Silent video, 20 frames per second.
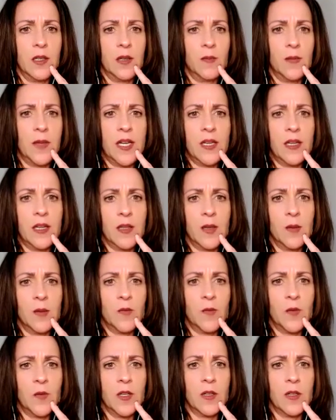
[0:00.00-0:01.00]
making them
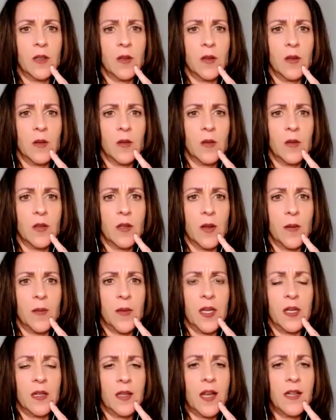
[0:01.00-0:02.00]
feel, I
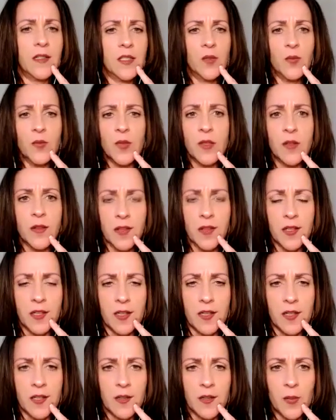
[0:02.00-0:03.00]
mean, that's a real
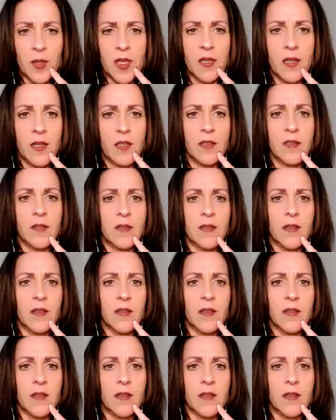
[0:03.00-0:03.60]
thing because